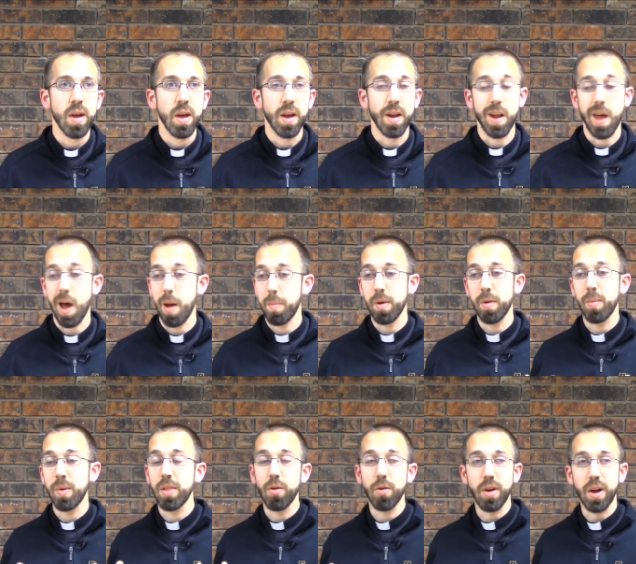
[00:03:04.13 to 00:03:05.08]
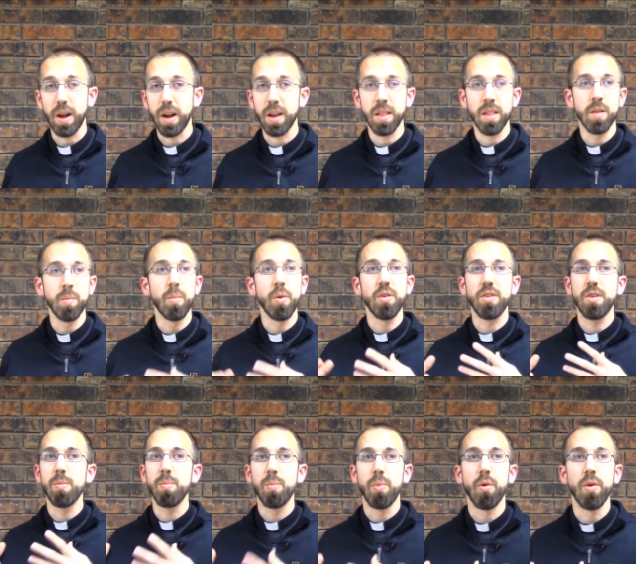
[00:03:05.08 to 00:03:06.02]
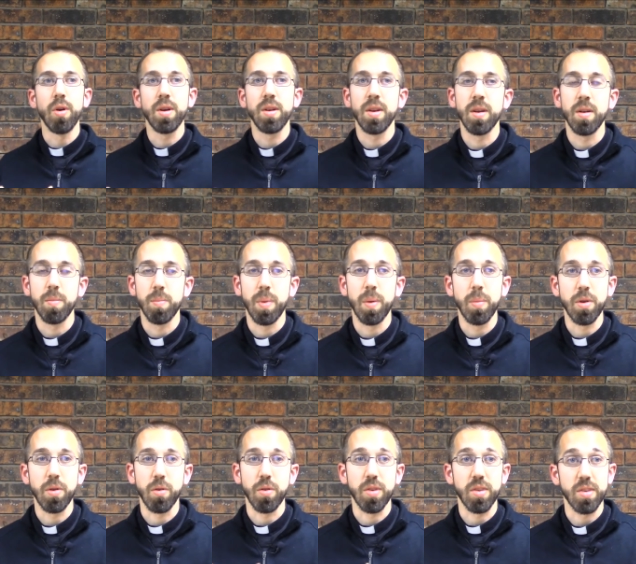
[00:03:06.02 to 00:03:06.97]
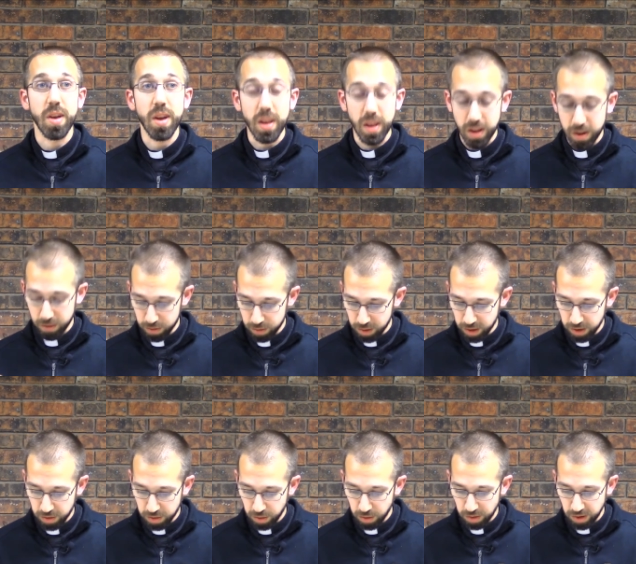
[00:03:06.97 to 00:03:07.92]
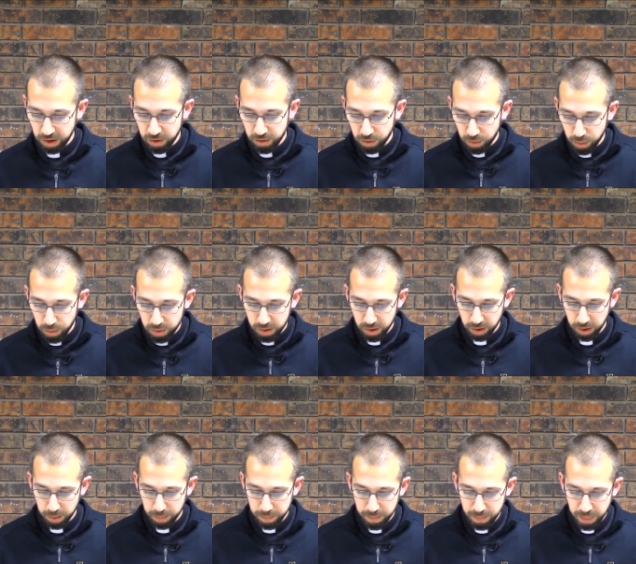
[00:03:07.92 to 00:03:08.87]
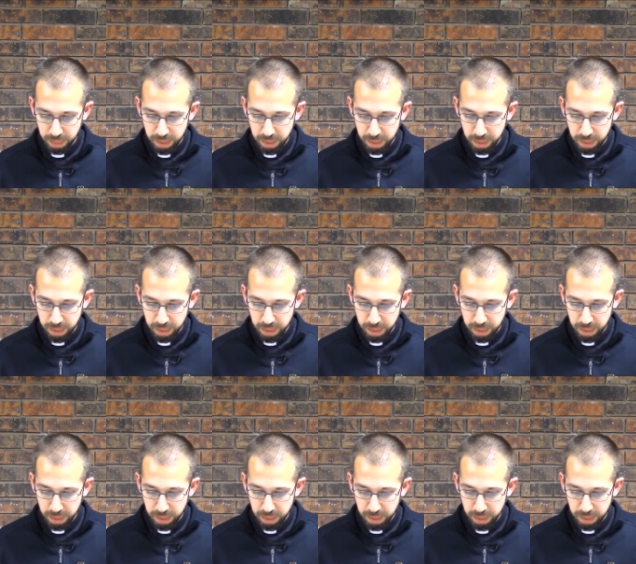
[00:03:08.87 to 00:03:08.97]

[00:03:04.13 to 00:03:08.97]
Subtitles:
and happened to be located in the most important biblical city for the Jews, in Jerusalem.